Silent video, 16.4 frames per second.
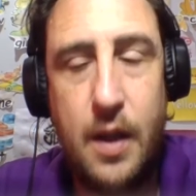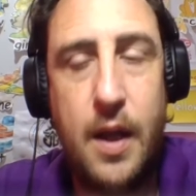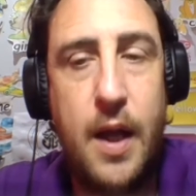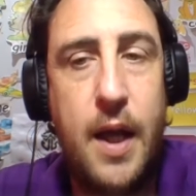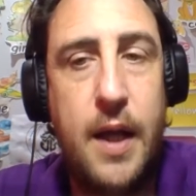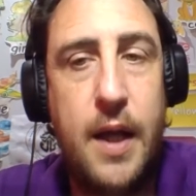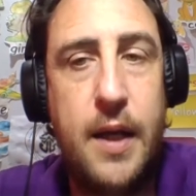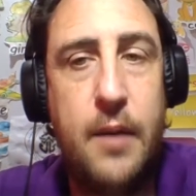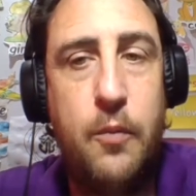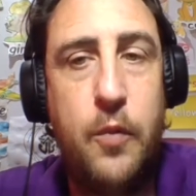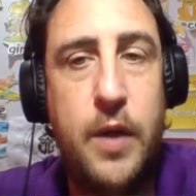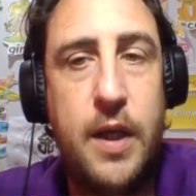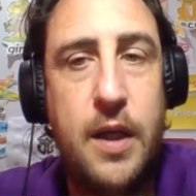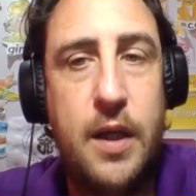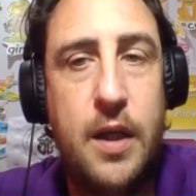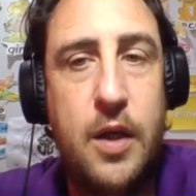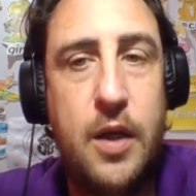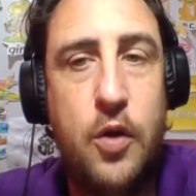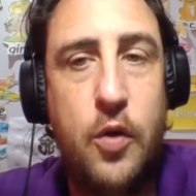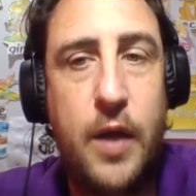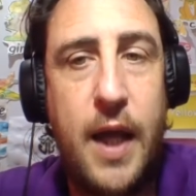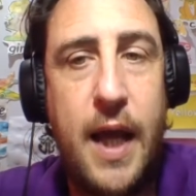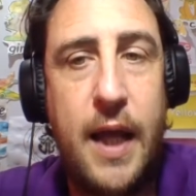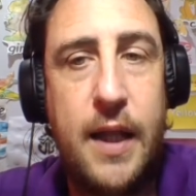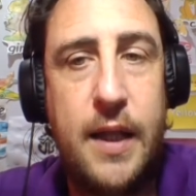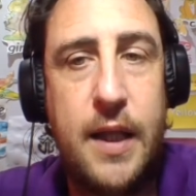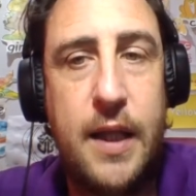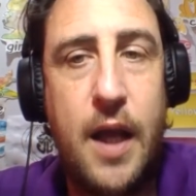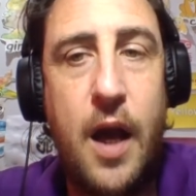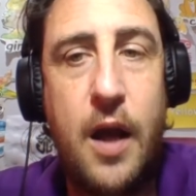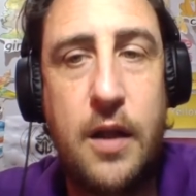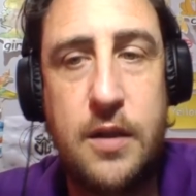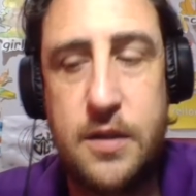And then we look at the
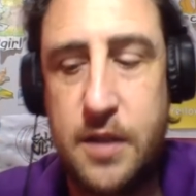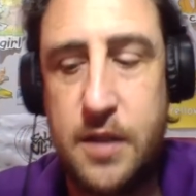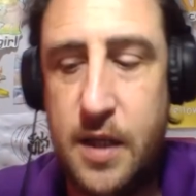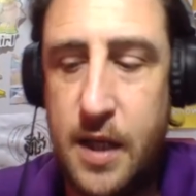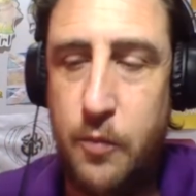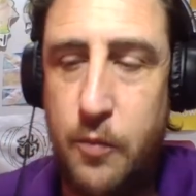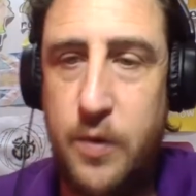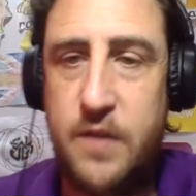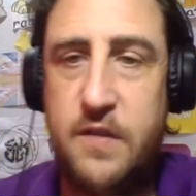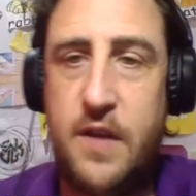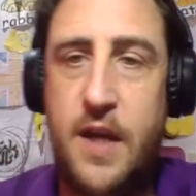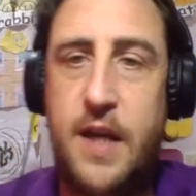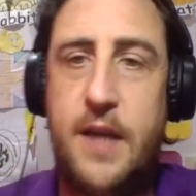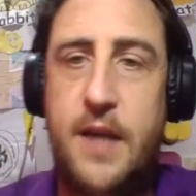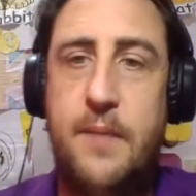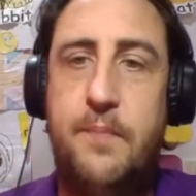answer and we say,